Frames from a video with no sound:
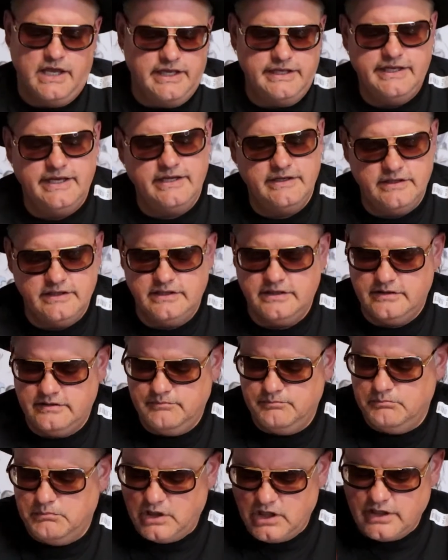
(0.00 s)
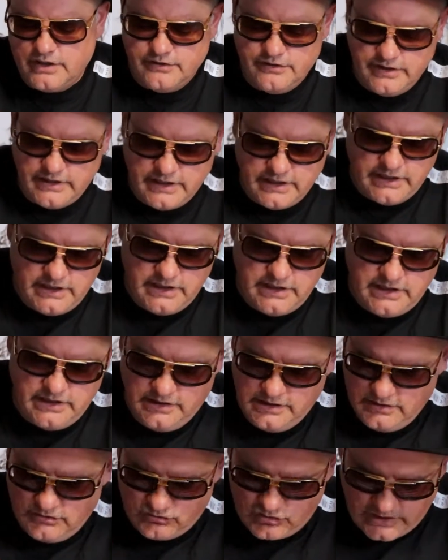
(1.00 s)
And then modern
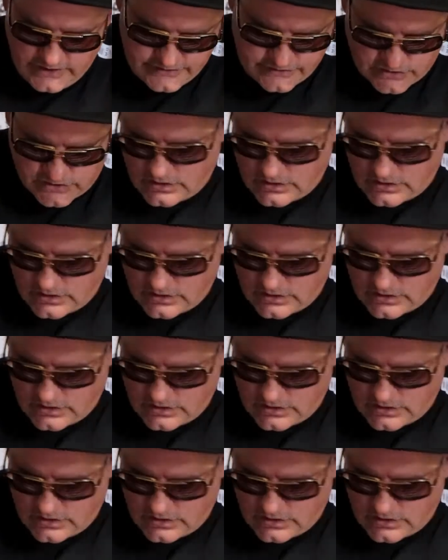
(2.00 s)
day Red